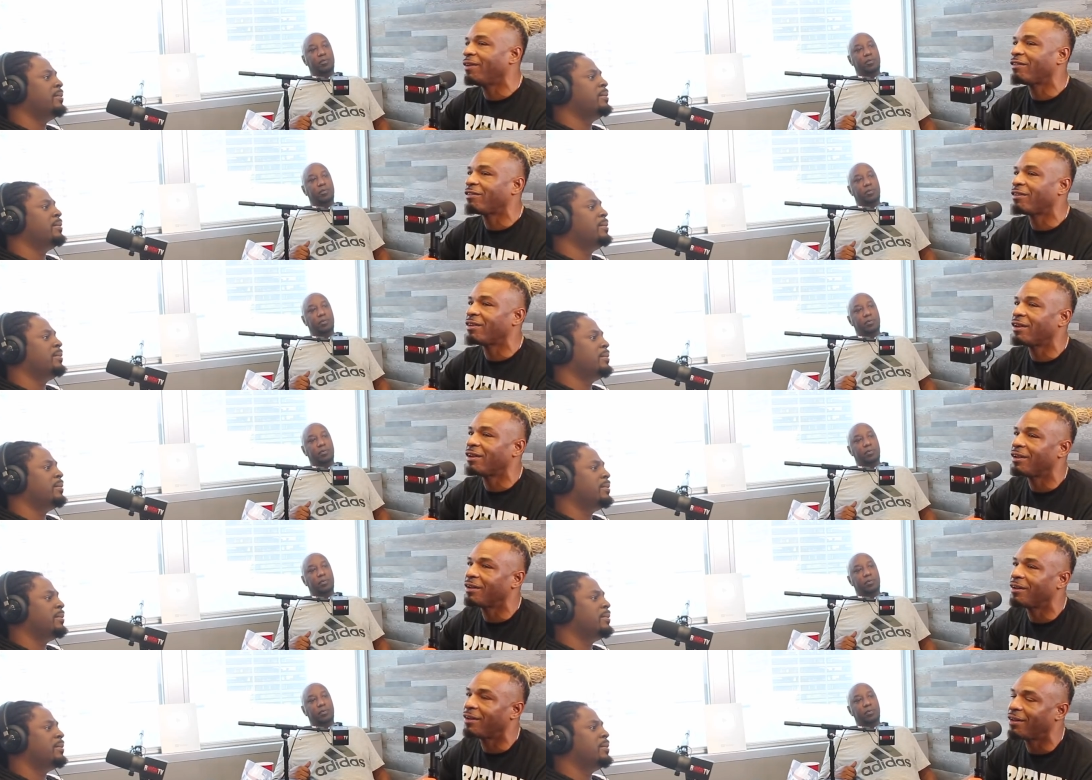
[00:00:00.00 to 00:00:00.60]
Speaker 1: it
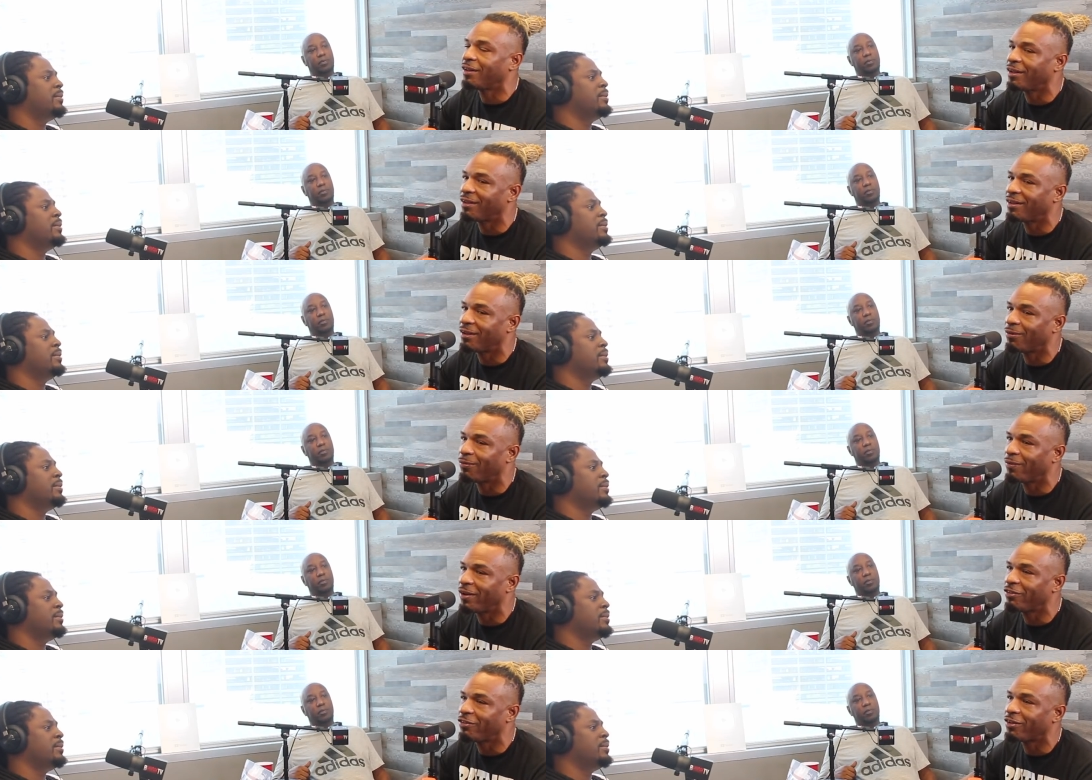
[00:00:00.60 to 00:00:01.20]
to
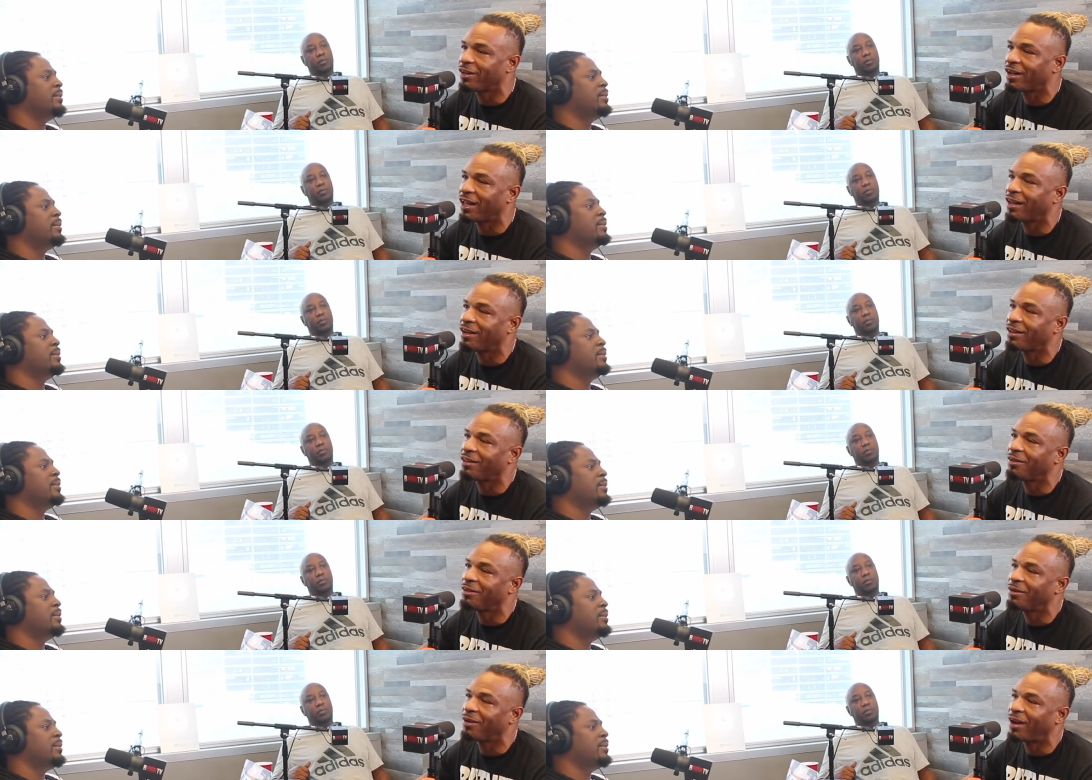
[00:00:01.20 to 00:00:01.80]
the
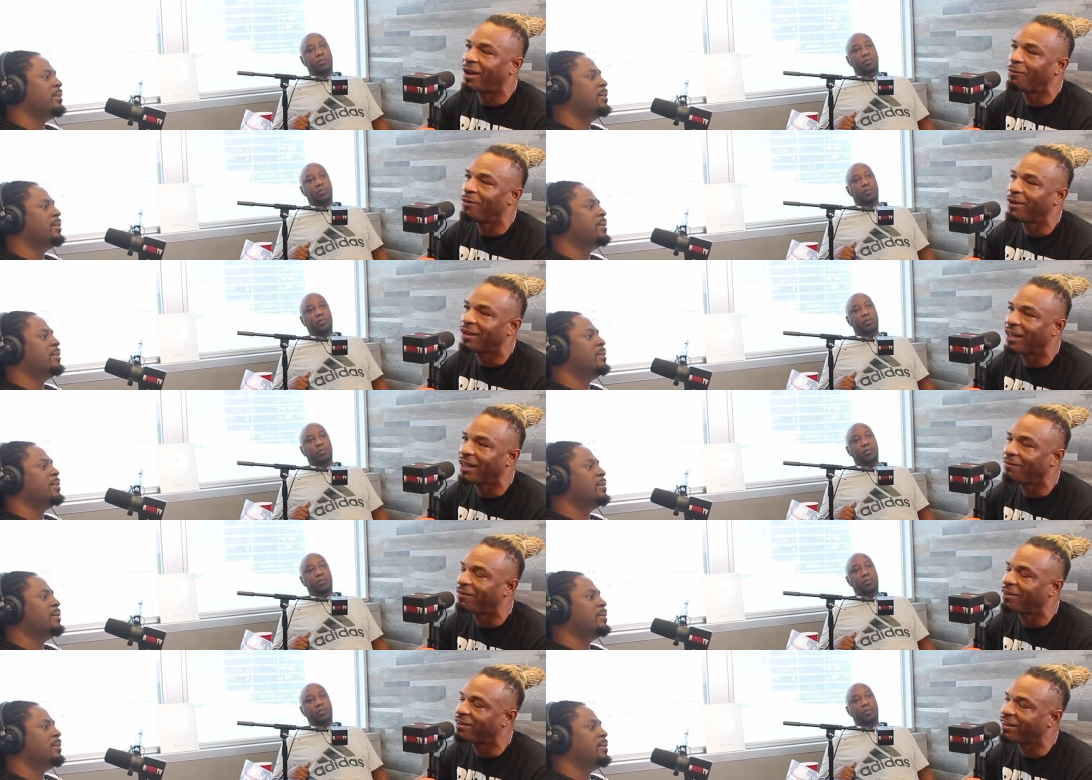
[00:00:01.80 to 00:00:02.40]
originator, you know, I
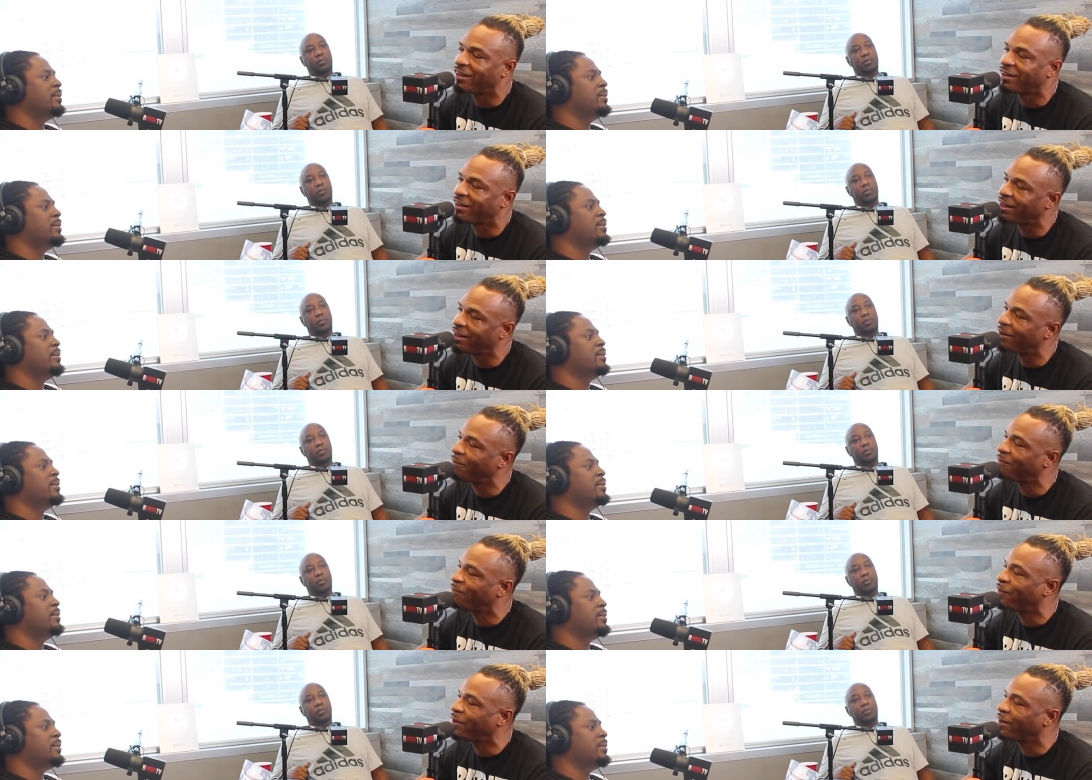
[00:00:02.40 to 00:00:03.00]
would give it to
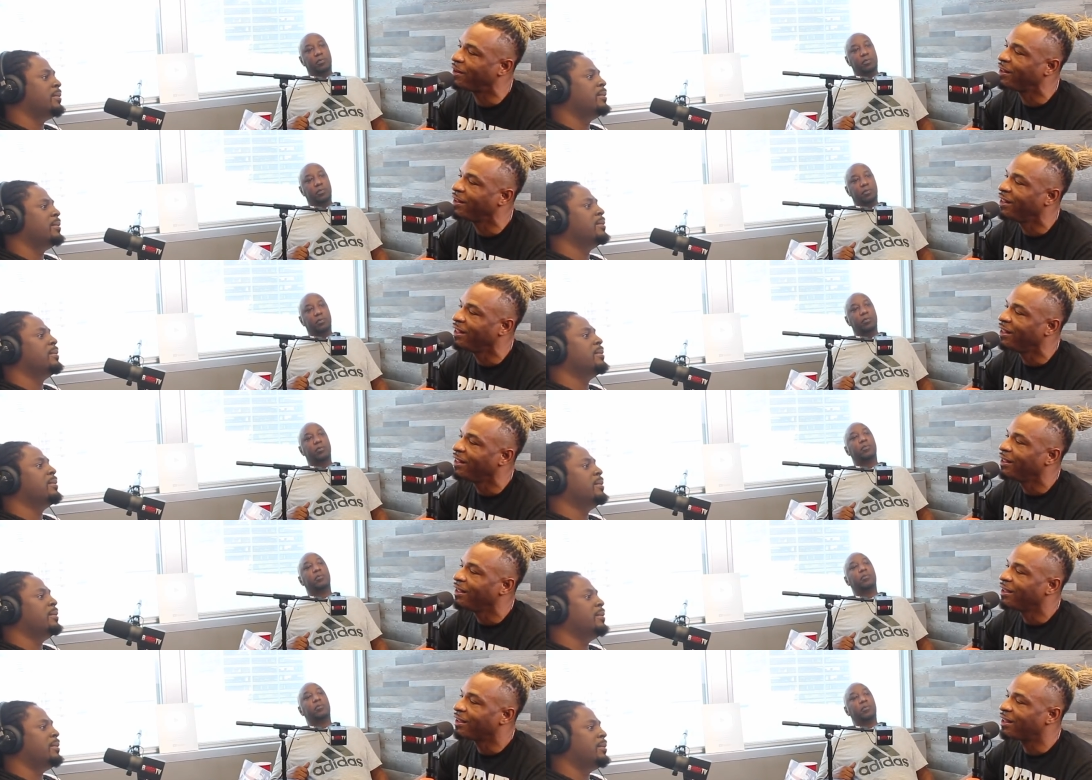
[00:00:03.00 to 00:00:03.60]
Tip for
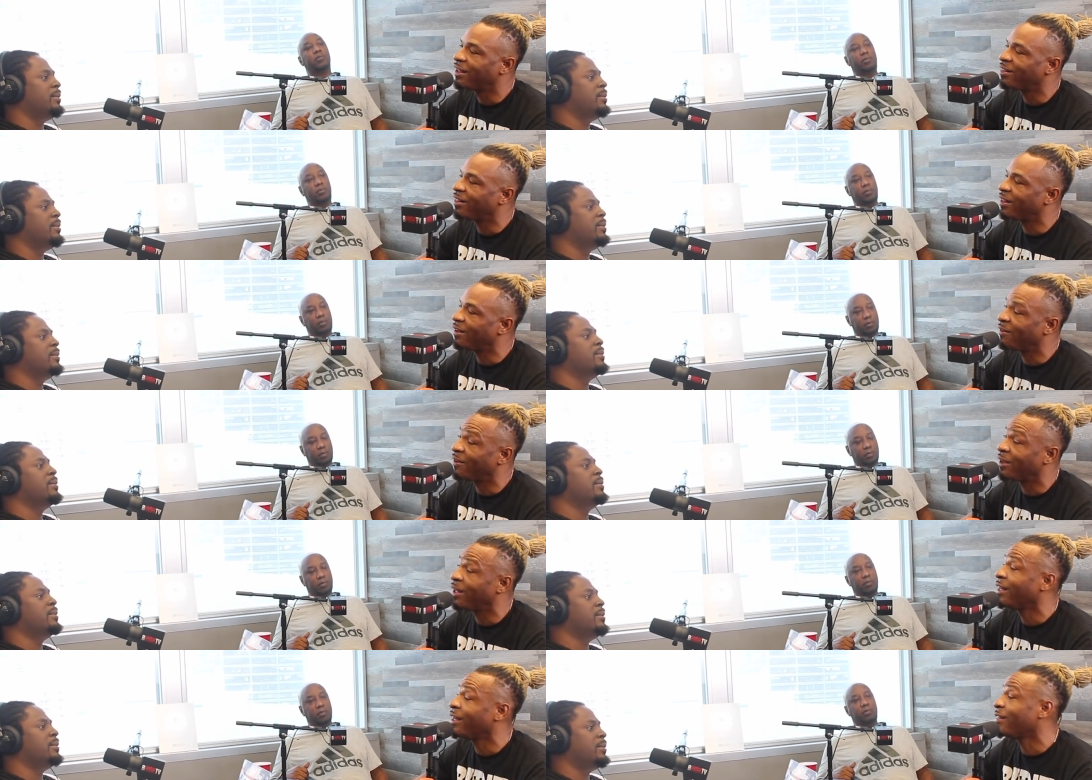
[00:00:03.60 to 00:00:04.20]
because
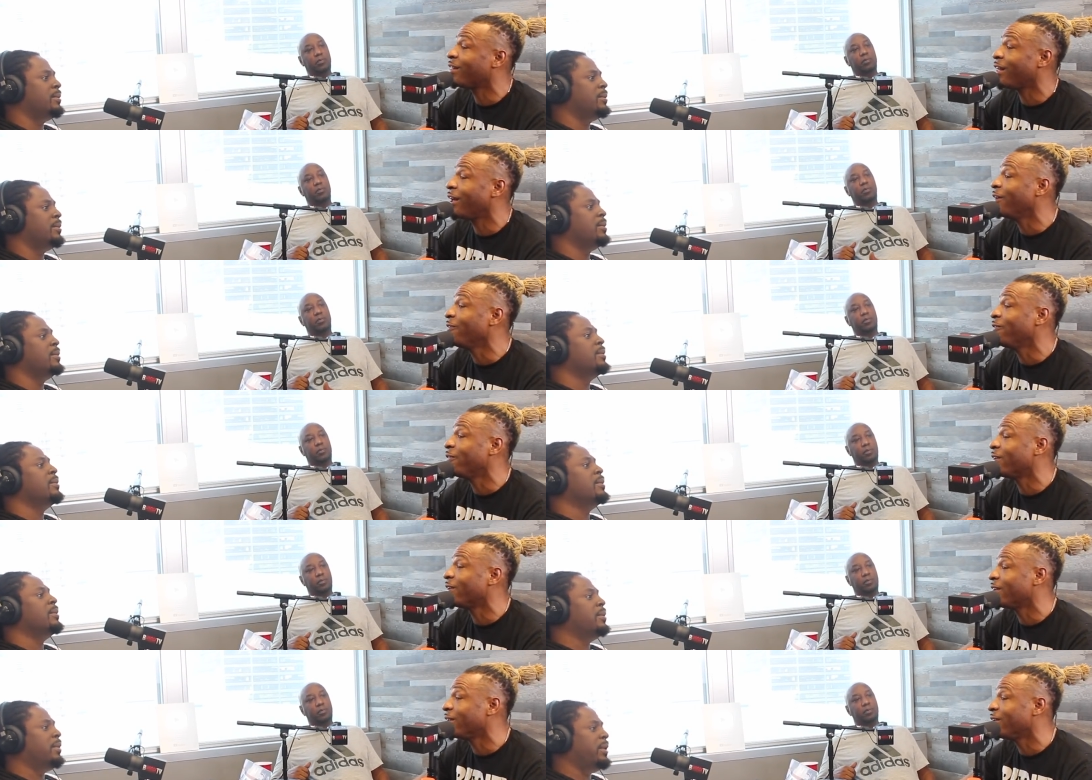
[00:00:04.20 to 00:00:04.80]
of his
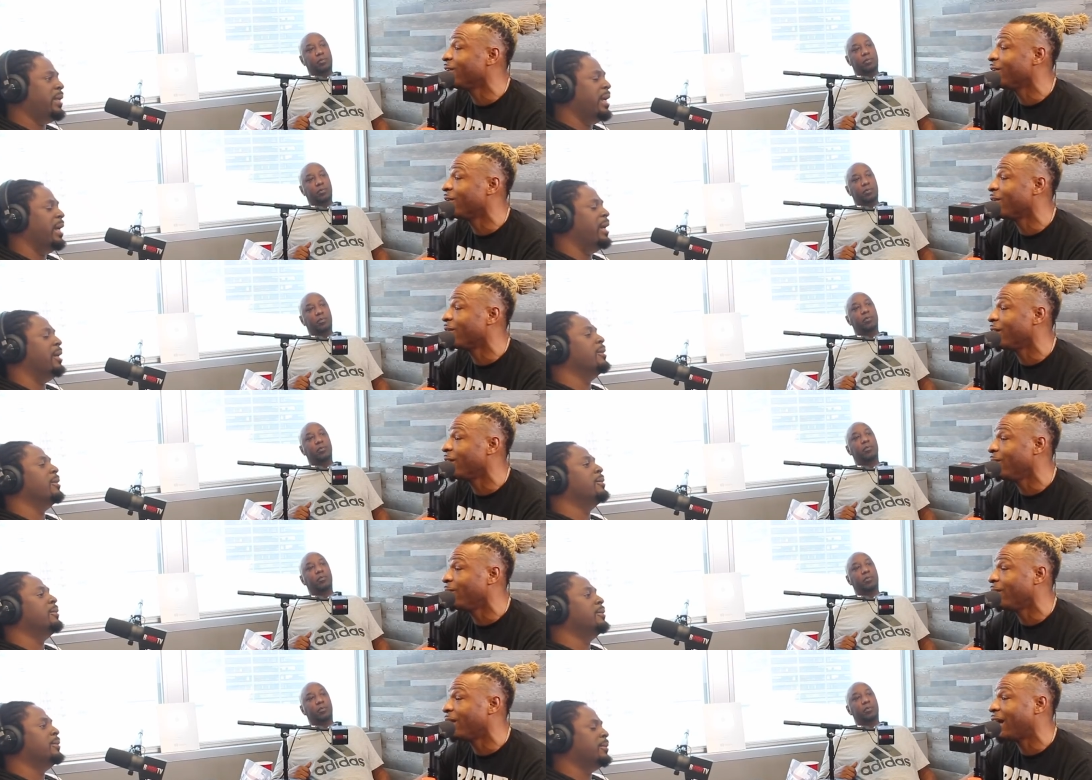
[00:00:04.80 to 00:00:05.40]
effort. You
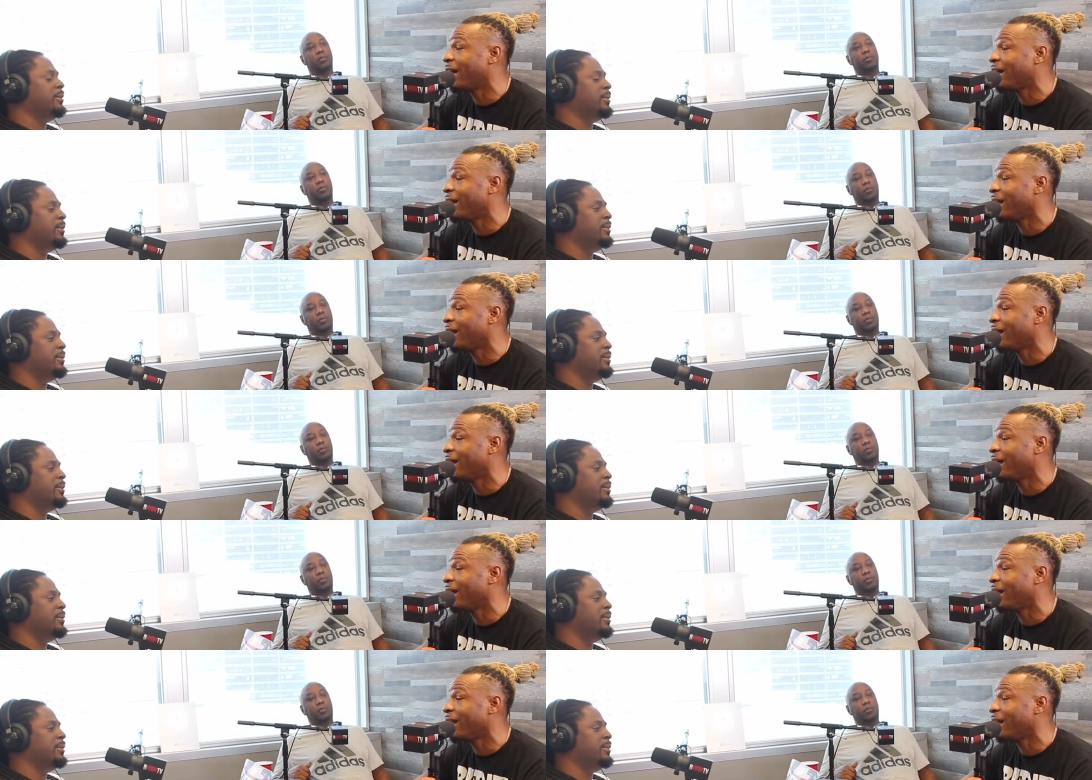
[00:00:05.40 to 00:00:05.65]
know, he went out